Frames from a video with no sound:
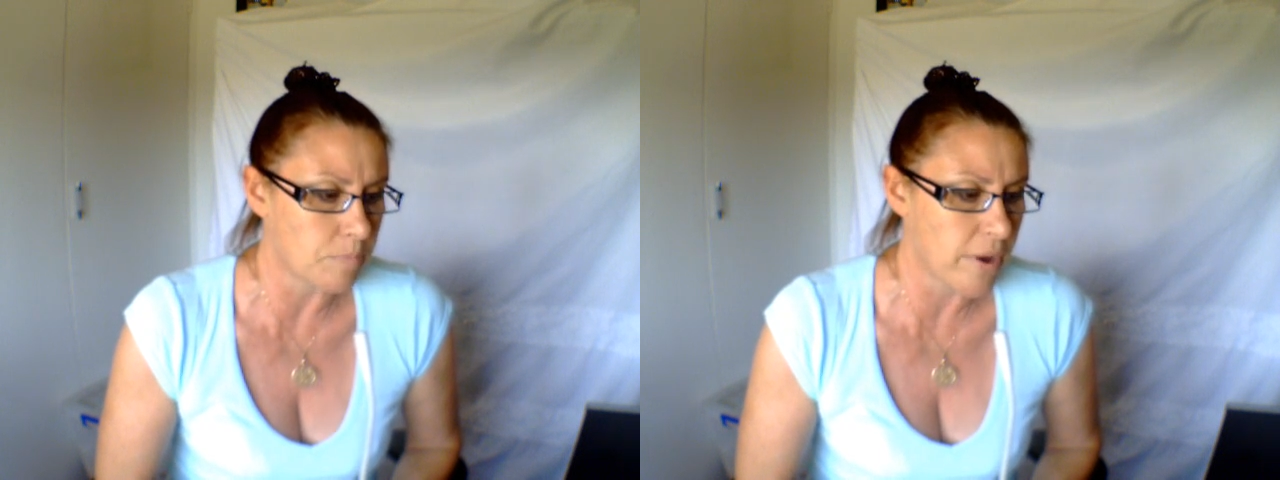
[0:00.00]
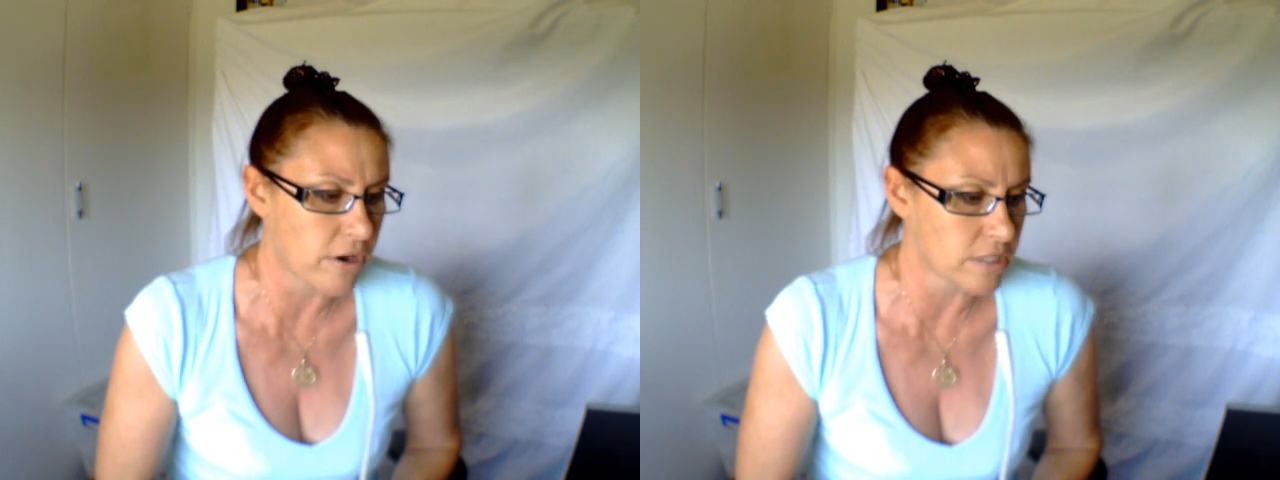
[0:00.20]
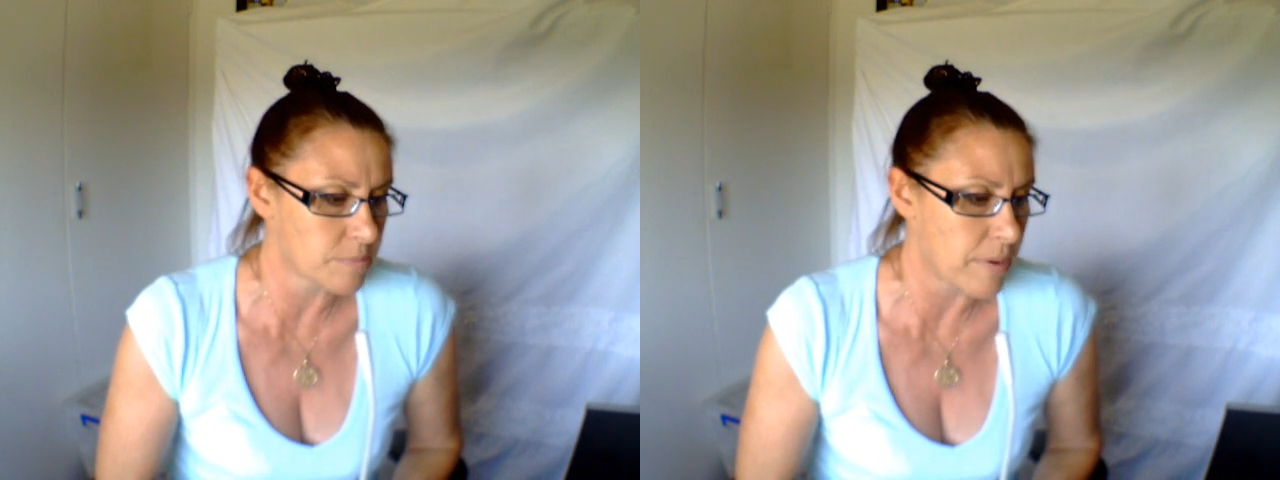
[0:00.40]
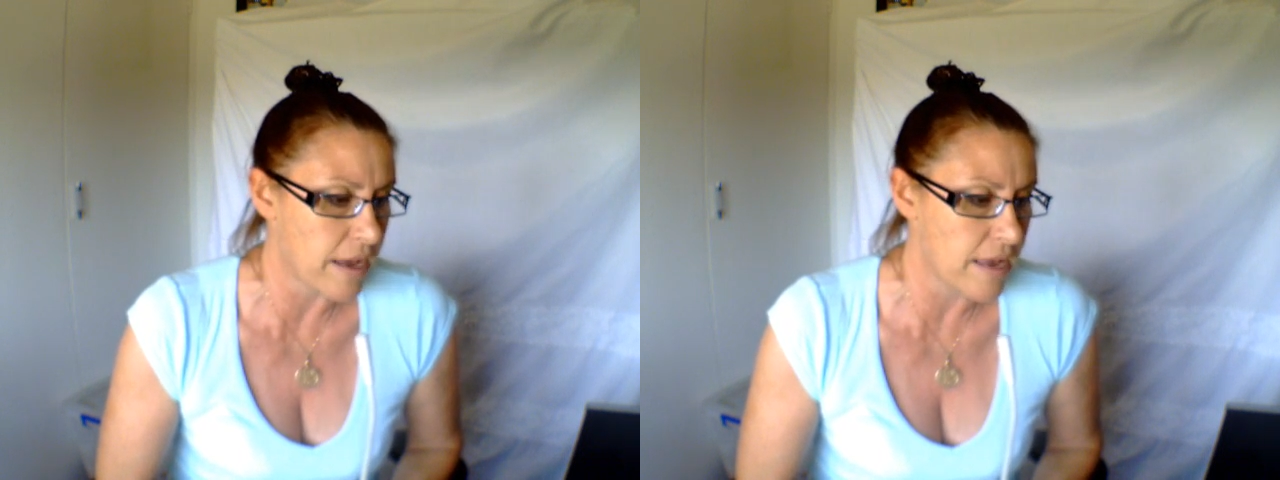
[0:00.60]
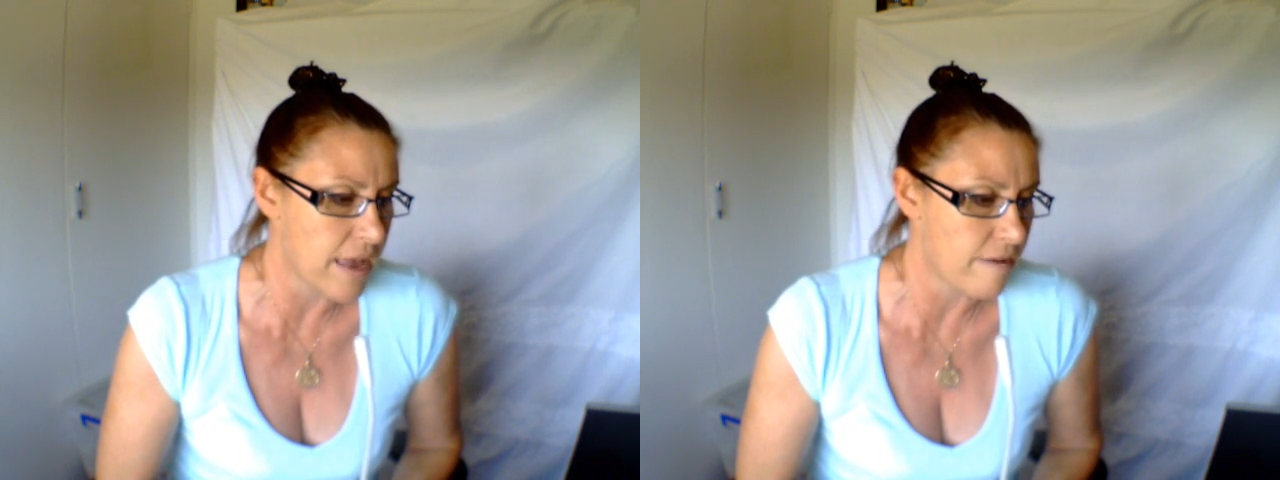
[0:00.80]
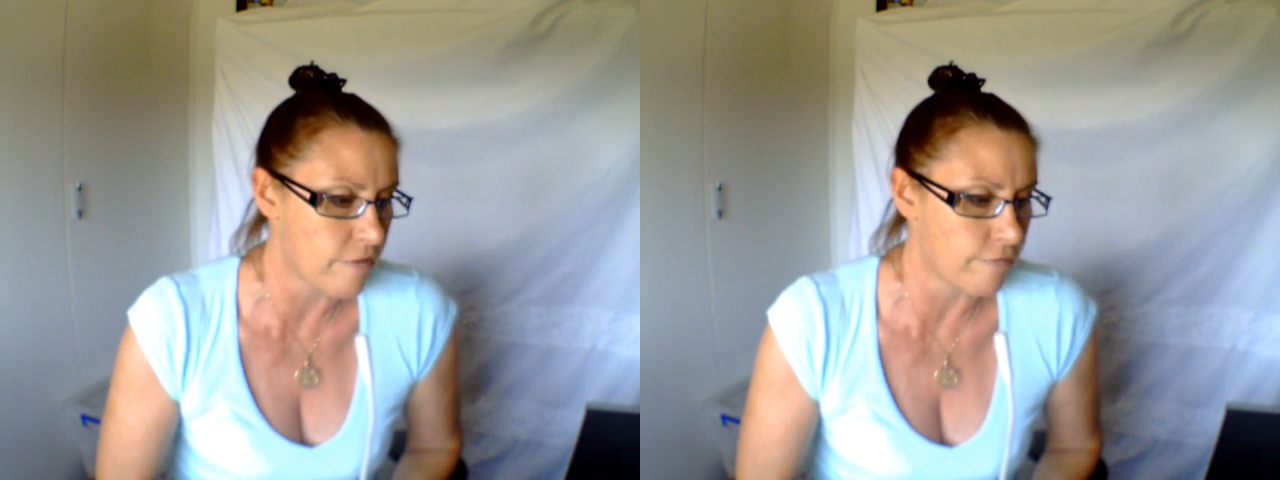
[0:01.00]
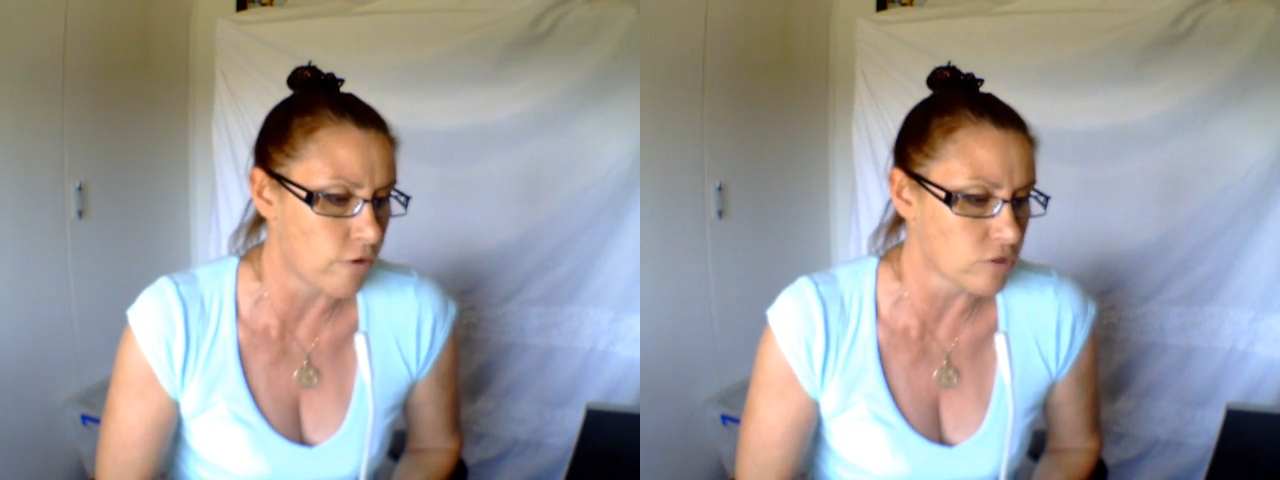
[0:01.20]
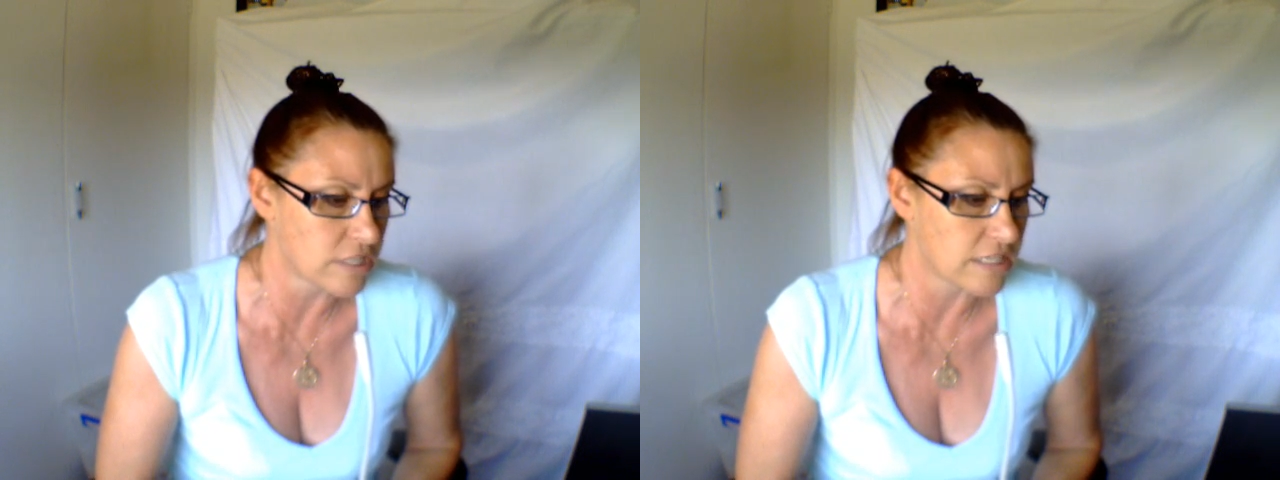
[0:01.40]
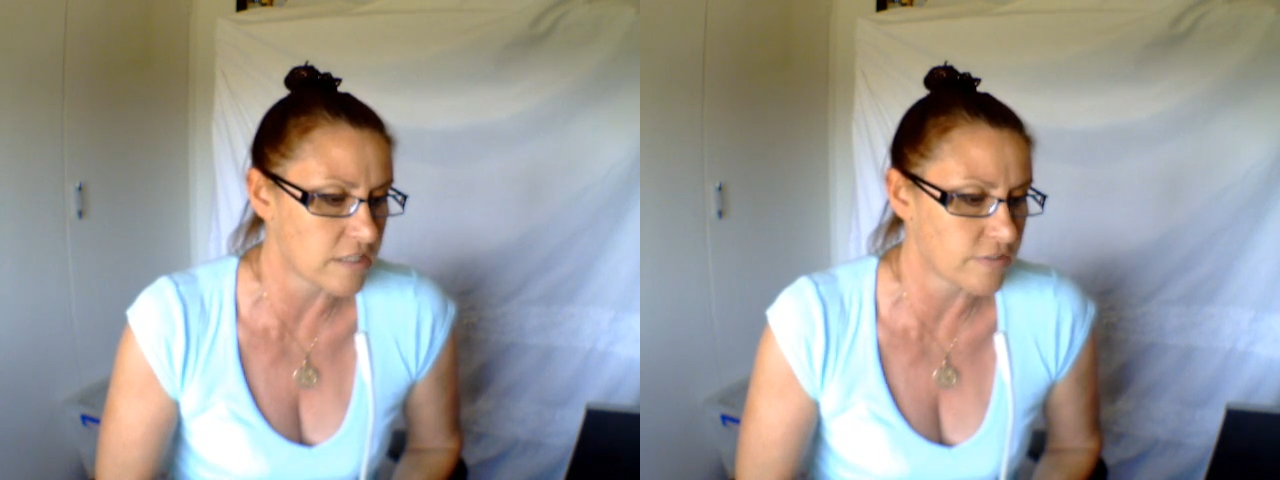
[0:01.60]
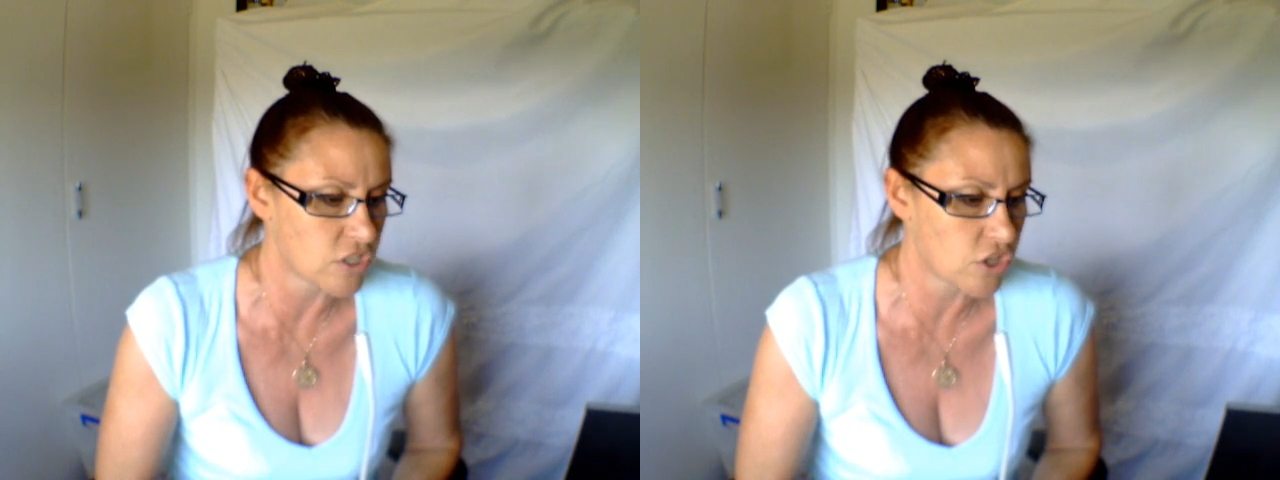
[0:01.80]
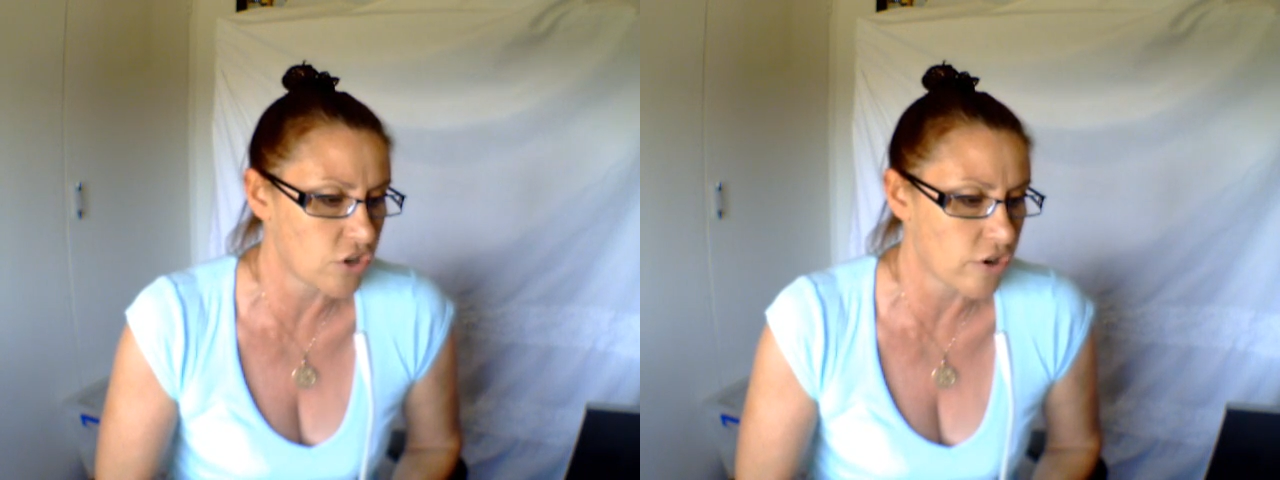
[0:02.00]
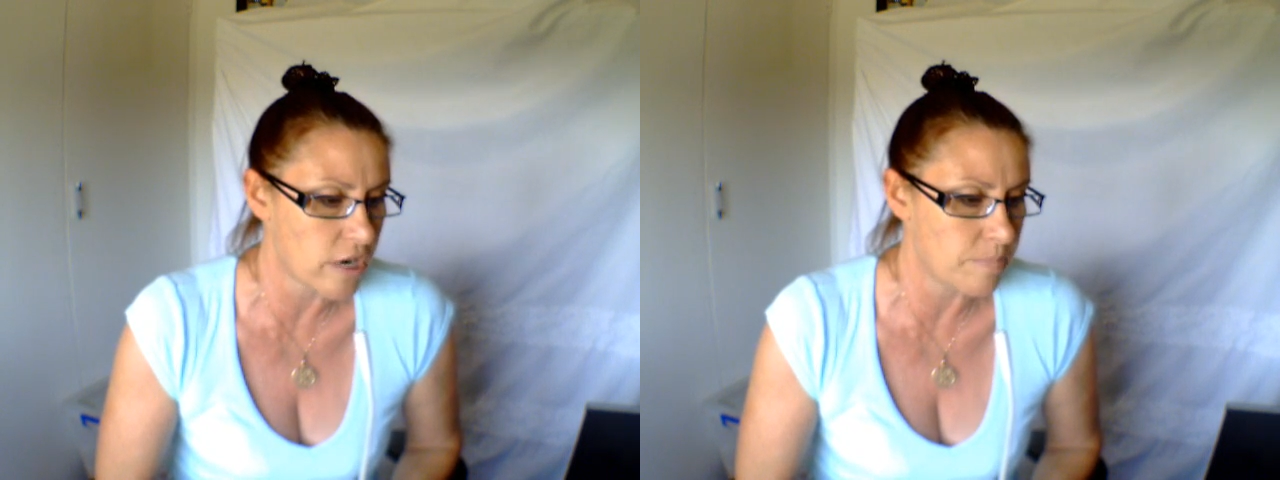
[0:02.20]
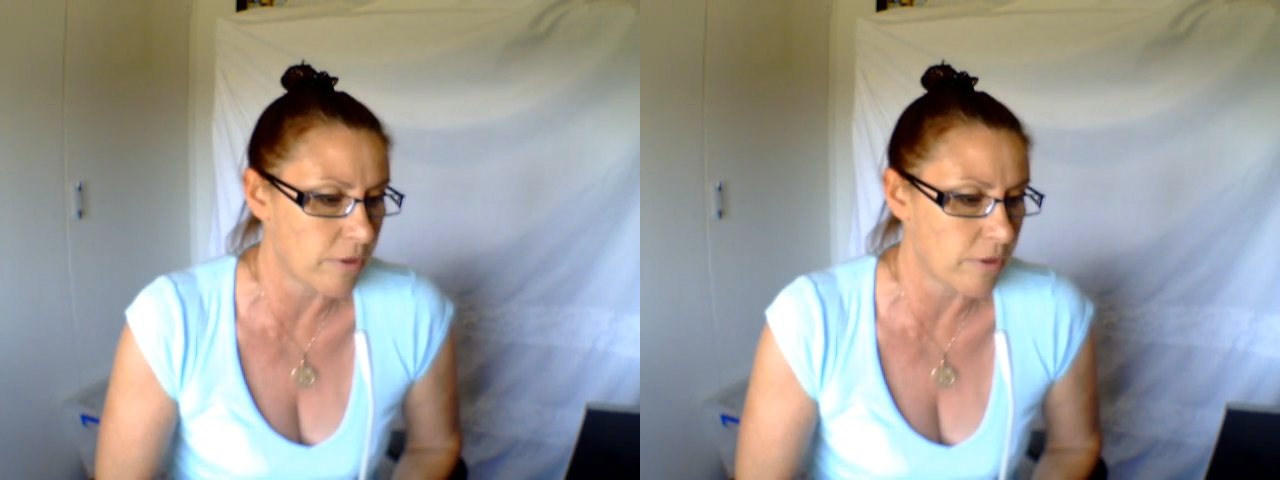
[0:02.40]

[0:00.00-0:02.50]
parents may have a false sense of security,